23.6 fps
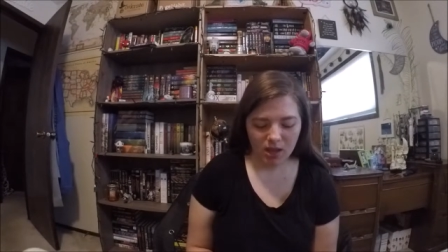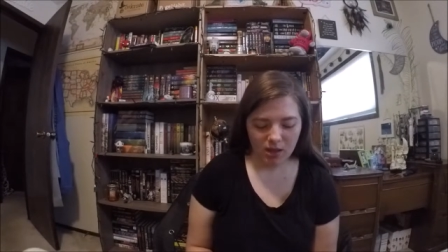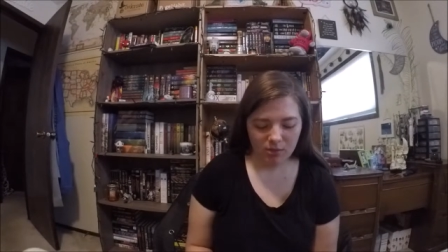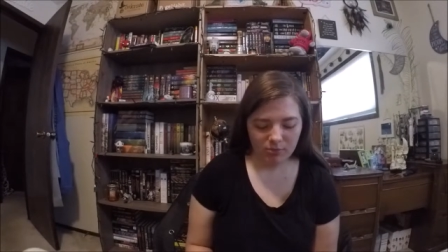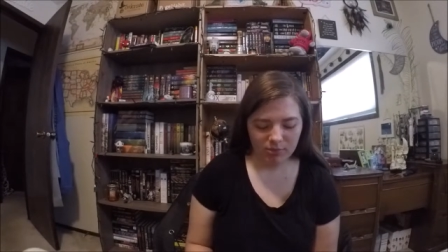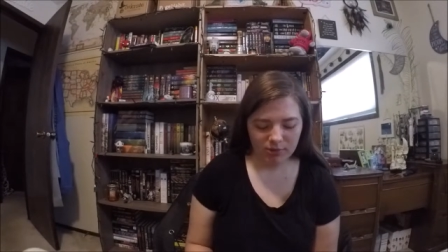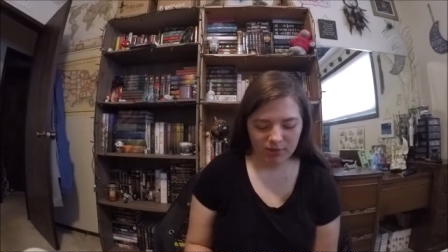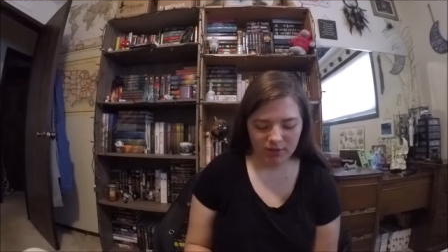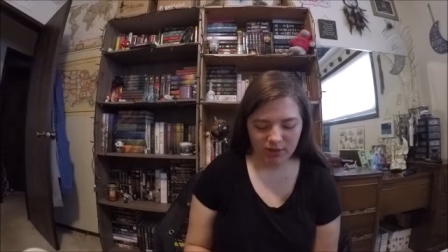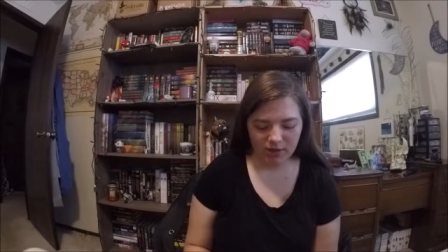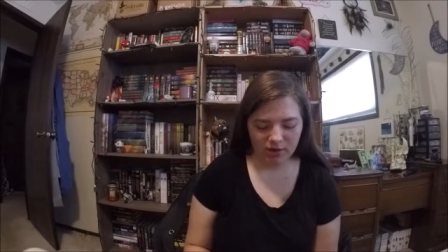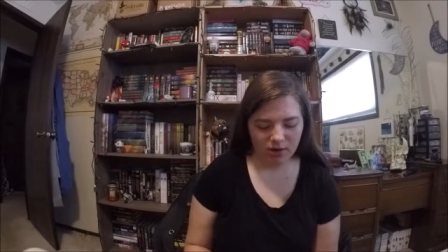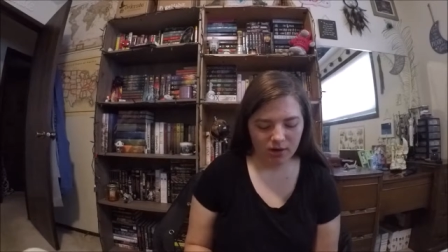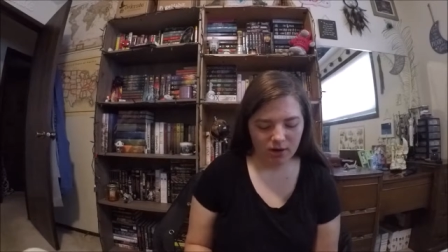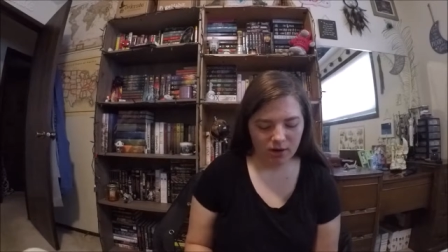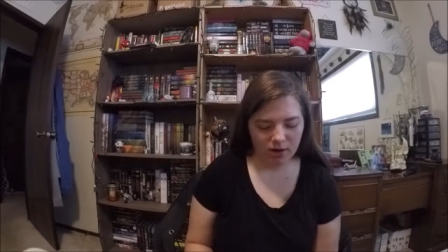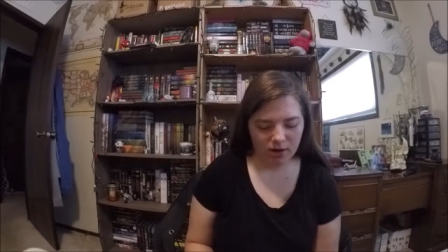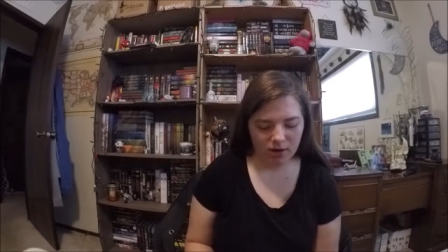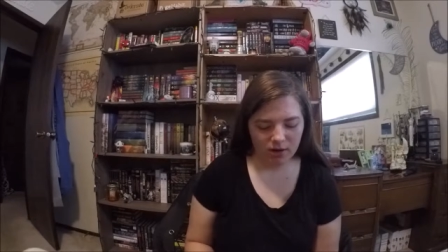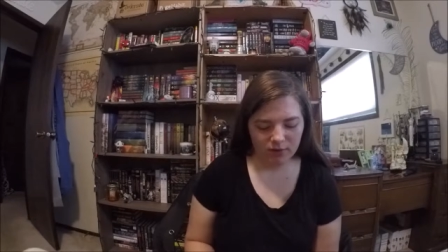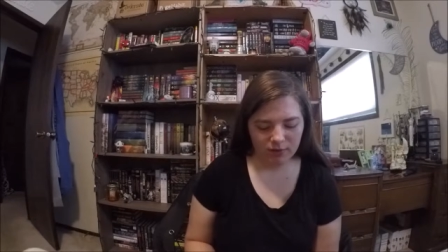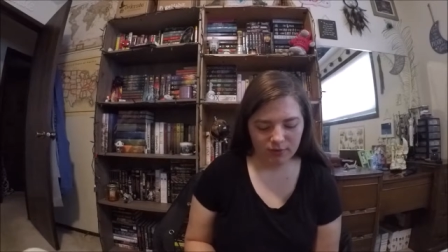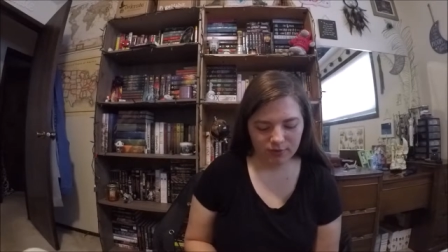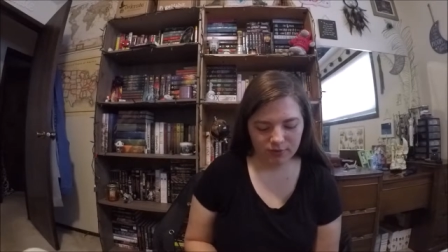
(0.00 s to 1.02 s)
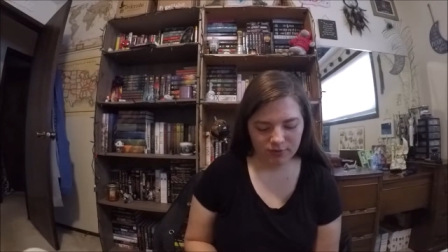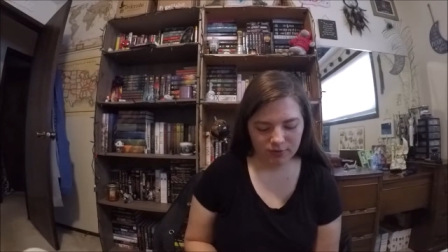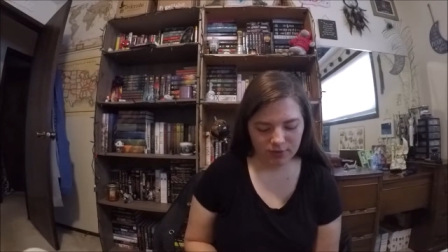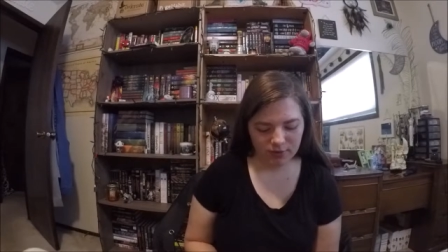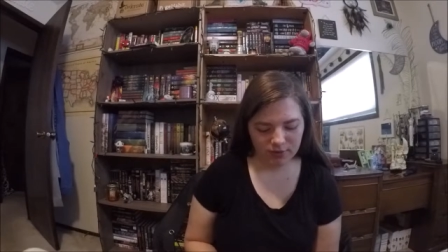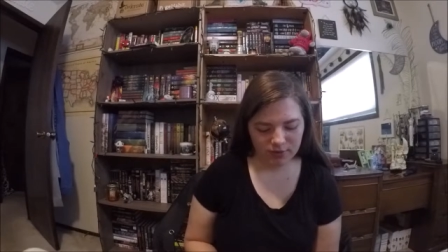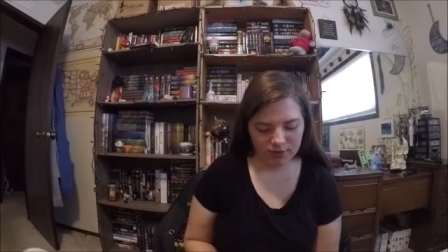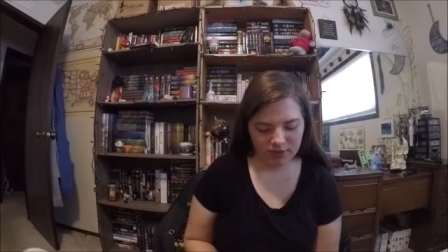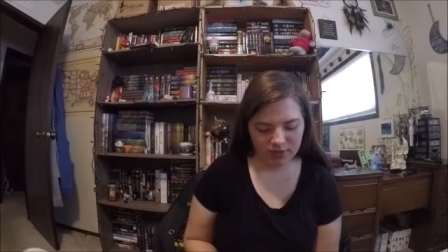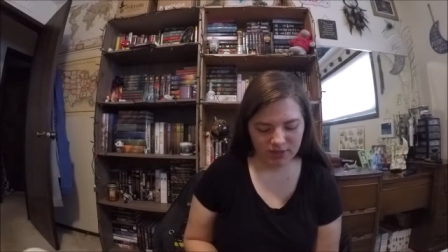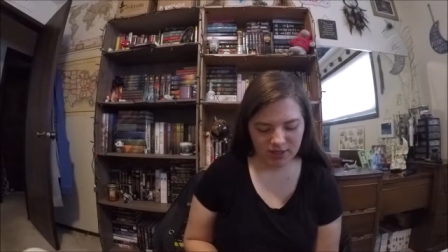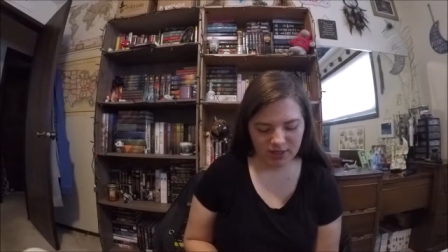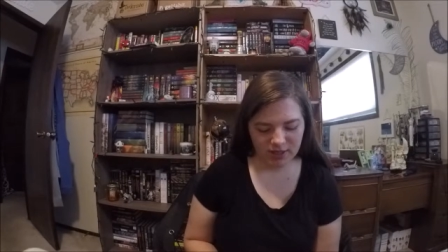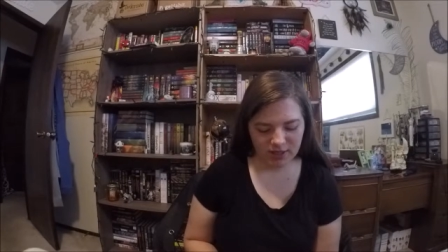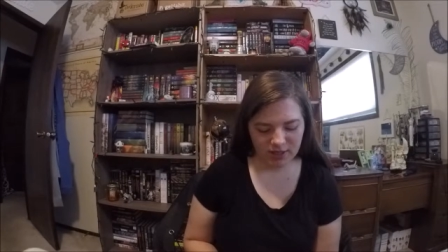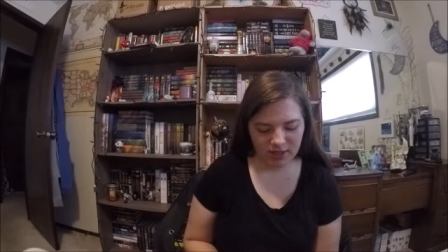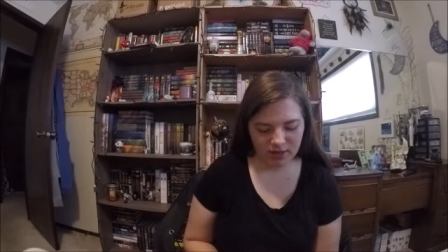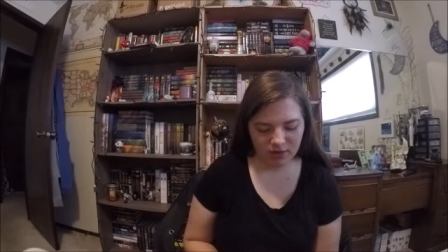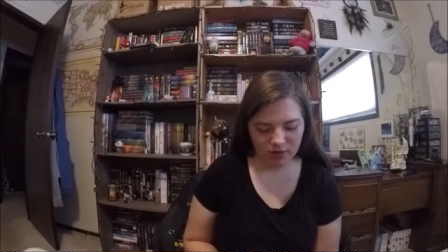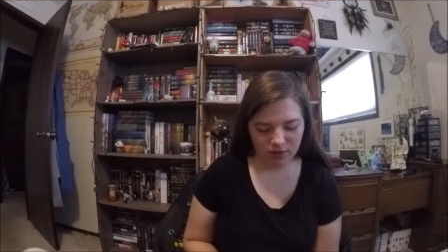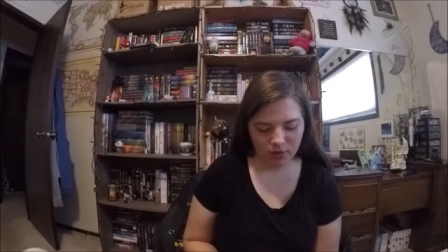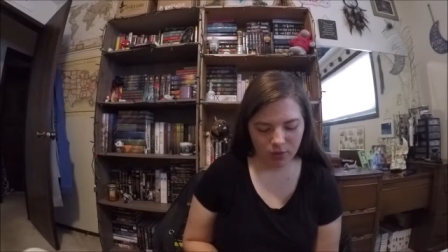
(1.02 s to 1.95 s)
But there are 13